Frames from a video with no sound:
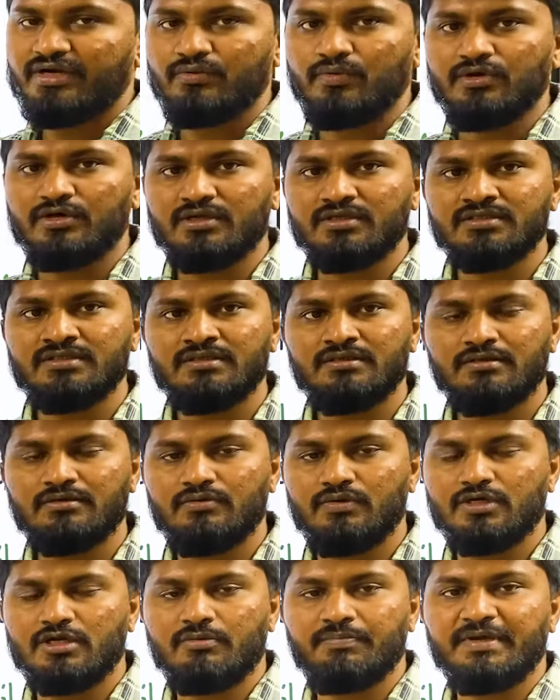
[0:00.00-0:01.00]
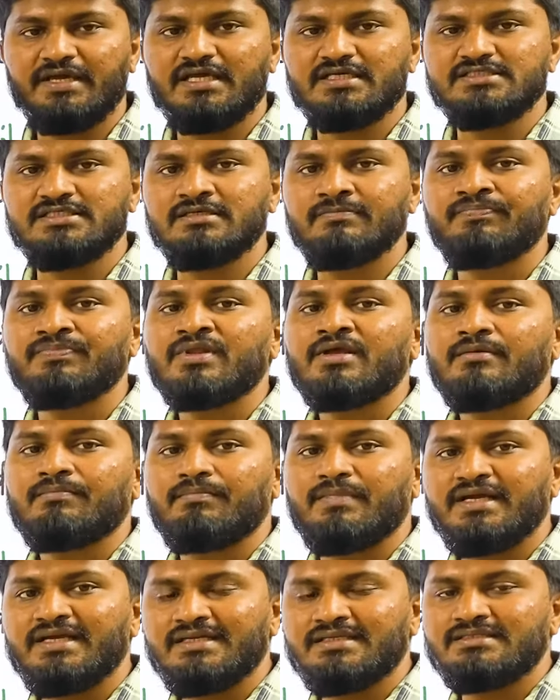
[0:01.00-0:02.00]
and water, water packaging,
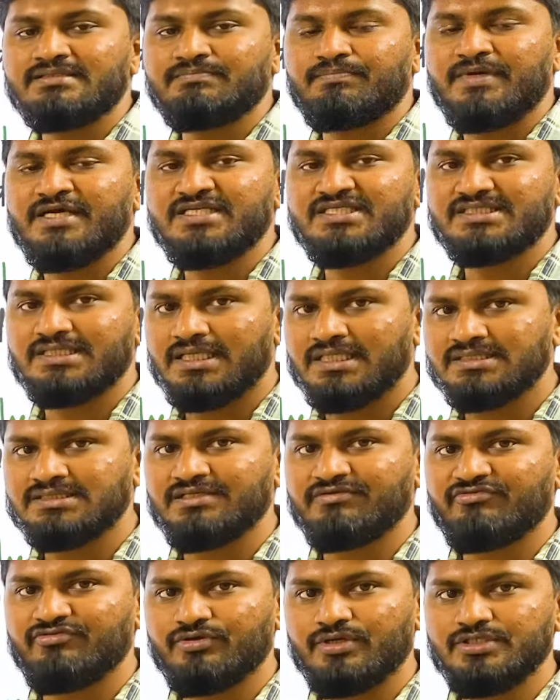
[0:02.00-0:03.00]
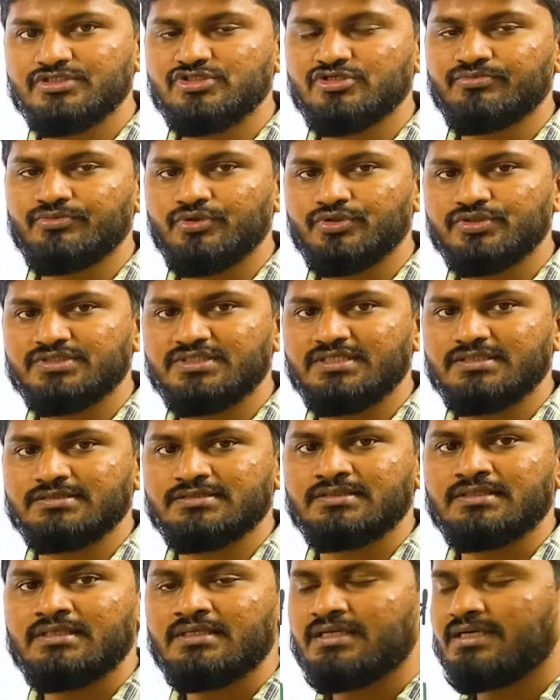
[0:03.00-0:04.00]
by chance if you consume those things,